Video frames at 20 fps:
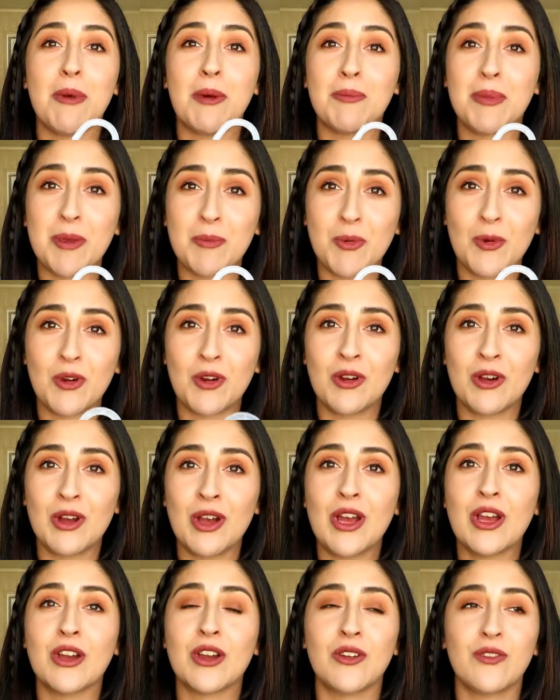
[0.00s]
But
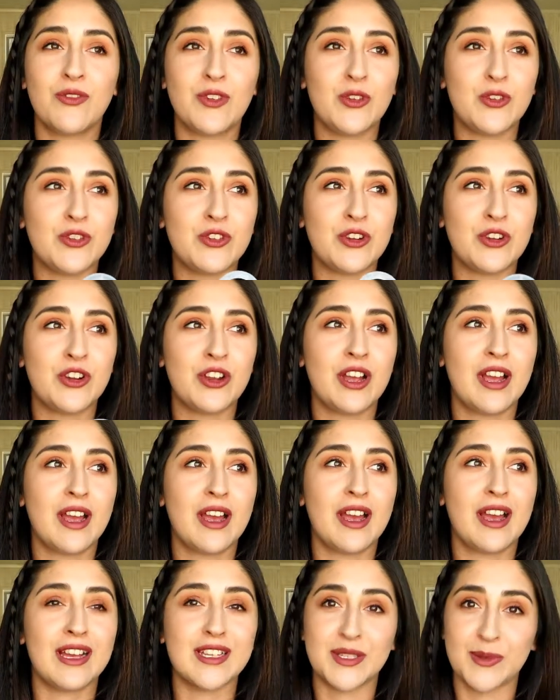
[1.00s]
people confused her
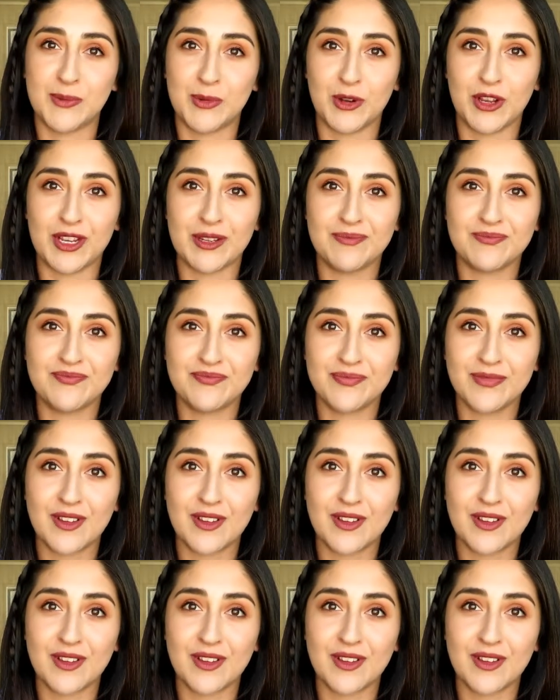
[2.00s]
as a boy.